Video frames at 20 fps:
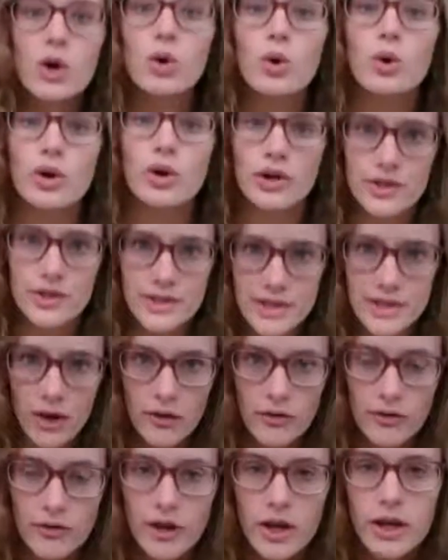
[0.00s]
or
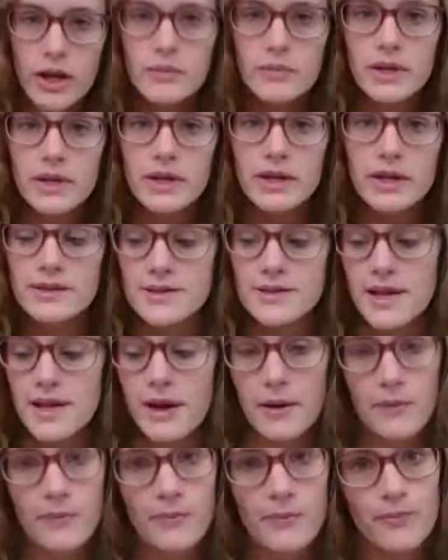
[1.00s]
yourself because
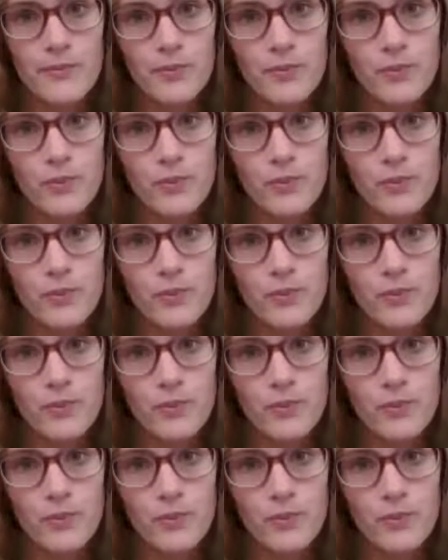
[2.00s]
um,